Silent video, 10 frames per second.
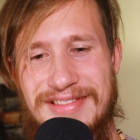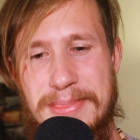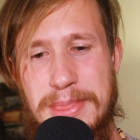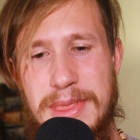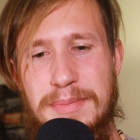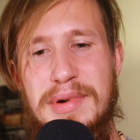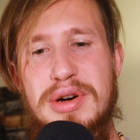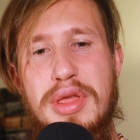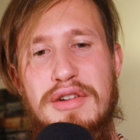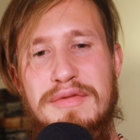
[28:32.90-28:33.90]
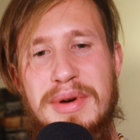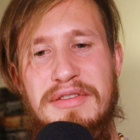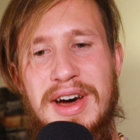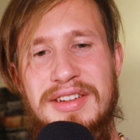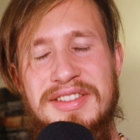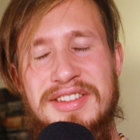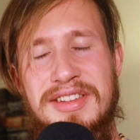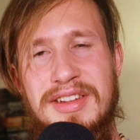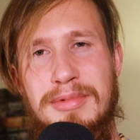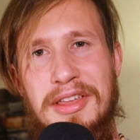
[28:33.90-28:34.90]
that both of my fathers did
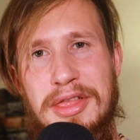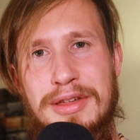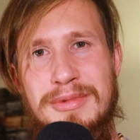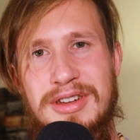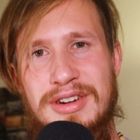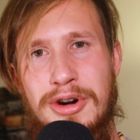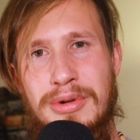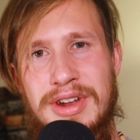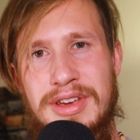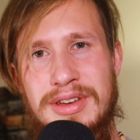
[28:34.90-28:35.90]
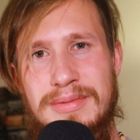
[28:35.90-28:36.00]
something similar already.